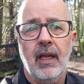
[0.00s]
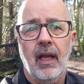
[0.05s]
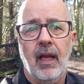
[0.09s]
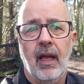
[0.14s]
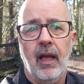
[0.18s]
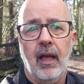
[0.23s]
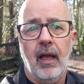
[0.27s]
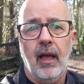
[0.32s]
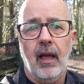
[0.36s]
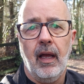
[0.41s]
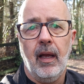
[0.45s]

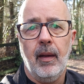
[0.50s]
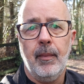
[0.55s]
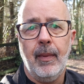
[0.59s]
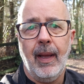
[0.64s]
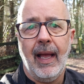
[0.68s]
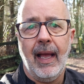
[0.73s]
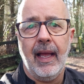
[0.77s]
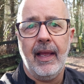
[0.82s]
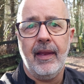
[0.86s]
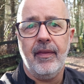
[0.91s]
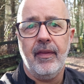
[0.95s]

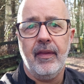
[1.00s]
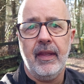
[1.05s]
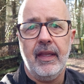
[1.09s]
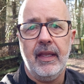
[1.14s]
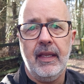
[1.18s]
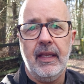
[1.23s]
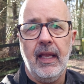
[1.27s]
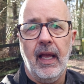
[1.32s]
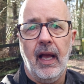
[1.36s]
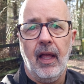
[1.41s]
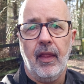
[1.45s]
and
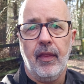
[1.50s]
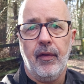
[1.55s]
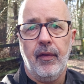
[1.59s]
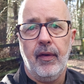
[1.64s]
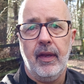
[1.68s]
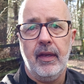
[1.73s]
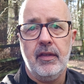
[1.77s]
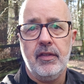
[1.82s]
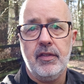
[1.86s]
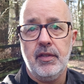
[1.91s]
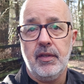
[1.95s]
the other
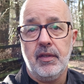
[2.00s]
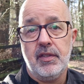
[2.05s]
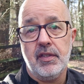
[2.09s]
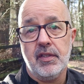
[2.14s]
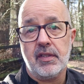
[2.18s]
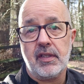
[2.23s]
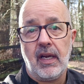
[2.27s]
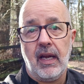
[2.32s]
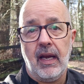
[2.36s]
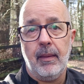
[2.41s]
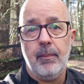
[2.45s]
end you
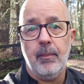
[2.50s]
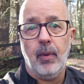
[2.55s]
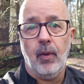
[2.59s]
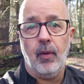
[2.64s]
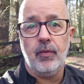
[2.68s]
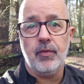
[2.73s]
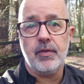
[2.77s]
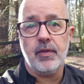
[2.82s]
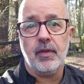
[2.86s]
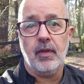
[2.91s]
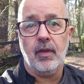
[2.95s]
just clamp
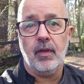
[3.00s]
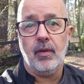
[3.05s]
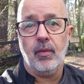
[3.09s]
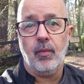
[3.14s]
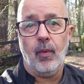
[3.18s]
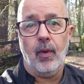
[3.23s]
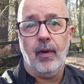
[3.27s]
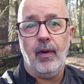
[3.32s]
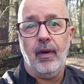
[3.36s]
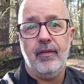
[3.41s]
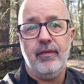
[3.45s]
onto
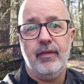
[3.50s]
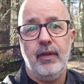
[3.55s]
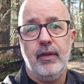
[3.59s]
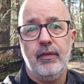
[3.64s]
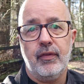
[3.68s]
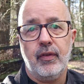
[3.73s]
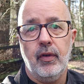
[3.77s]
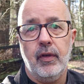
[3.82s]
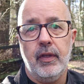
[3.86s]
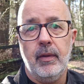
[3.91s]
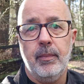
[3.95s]
wherever
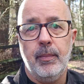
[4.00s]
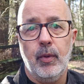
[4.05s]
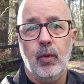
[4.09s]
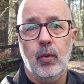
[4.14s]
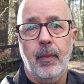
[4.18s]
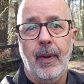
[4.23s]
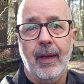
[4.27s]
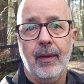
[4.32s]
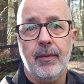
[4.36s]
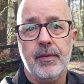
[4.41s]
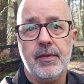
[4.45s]
you've got your ball
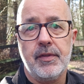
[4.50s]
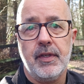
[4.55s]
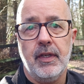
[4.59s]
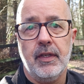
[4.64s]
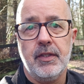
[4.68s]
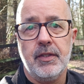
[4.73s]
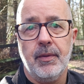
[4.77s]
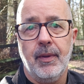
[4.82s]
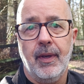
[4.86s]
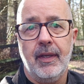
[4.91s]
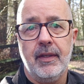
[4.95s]
mount
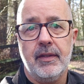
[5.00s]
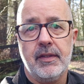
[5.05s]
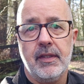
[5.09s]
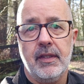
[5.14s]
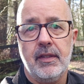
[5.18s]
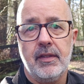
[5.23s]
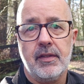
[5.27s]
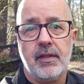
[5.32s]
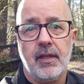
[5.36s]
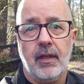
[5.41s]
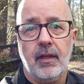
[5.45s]

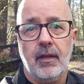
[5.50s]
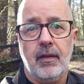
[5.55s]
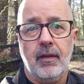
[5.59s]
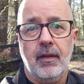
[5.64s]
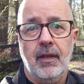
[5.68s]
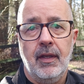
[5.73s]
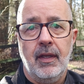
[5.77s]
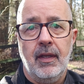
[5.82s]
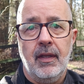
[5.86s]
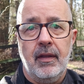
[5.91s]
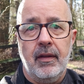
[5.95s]
situated. So
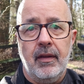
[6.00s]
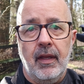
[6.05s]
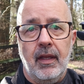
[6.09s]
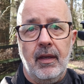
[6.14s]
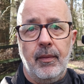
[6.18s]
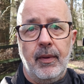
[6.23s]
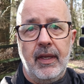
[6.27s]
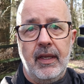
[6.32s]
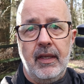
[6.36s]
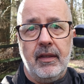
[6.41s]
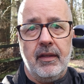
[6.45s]

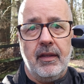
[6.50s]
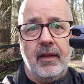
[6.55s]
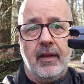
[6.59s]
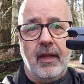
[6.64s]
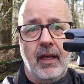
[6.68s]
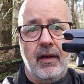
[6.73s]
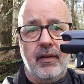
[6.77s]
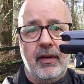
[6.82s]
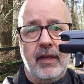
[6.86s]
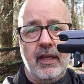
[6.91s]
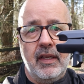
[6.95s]

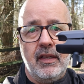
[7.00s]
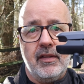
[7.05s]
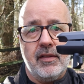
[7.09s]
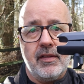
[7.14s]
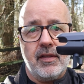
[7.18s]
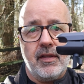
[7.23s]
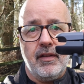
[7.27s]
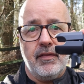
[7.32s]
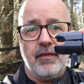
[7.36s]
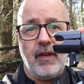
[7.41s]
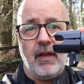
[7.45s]
there he
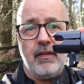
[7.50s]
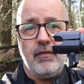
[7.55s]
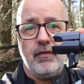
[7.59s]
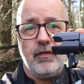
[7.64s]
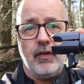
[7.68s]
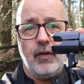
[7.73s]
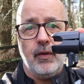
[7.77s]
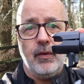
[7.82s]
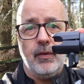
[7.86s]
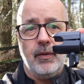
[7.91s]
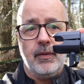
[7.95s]
is, the
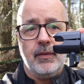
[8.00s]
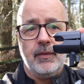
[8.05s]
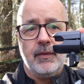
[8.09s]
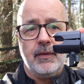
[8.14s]
Fanfu.